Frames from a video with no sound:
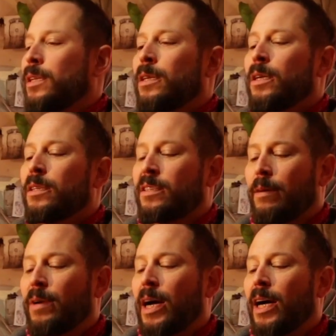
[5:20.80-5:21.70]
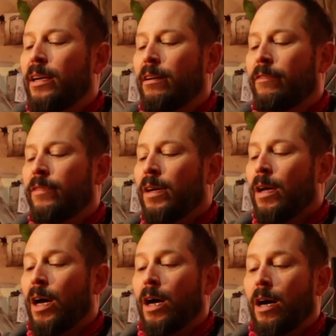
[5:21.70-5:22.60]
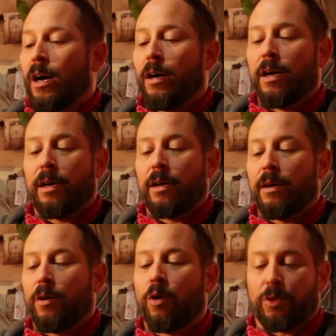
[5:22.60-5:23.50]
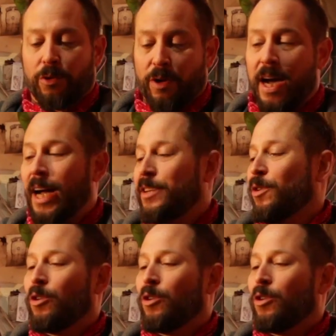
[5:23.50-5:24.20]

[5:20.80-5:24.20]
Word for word: in some kind of old garage,